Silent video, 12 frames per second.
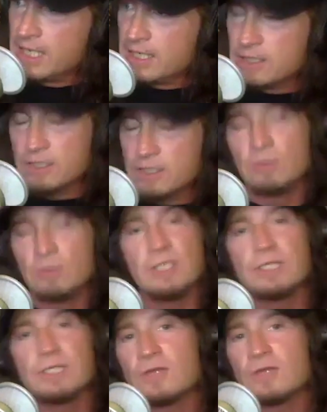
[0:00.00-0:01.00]
it. You know,
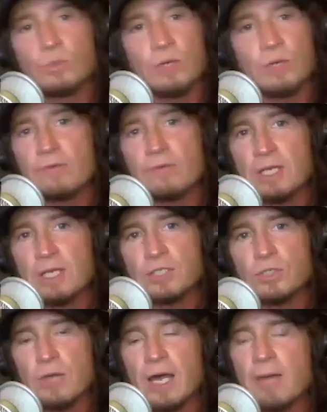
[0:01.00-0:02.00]
listen to things, whatever makes
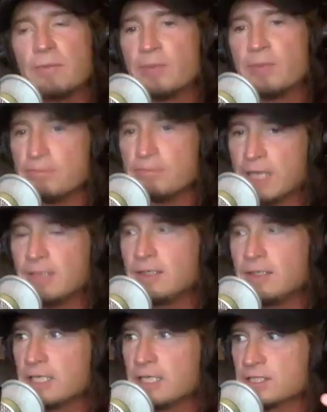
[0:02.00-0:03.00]
you happy. But
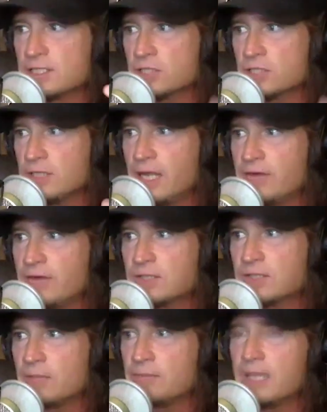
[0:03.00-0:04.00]
metal is such a
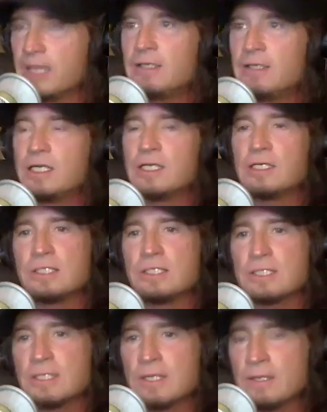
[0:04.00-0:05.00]
lifestyle. Metal
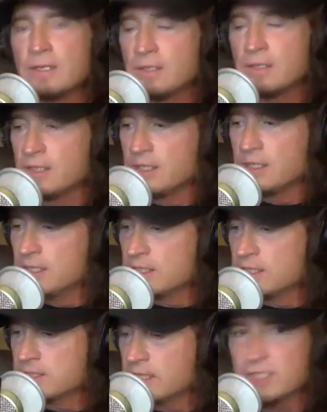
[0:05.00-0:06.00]
is
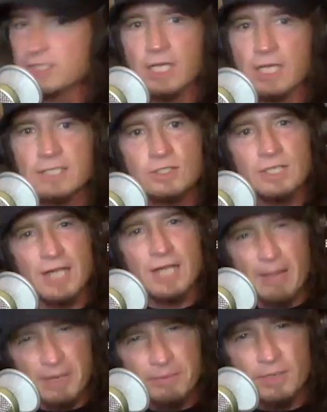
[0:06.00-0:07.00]
there's a
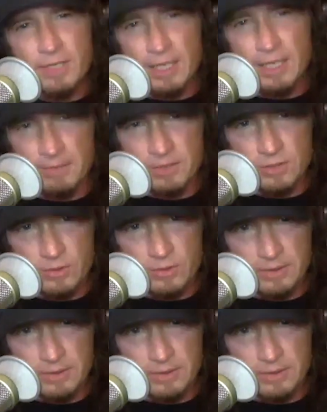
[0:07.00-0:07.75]
comic book element to it.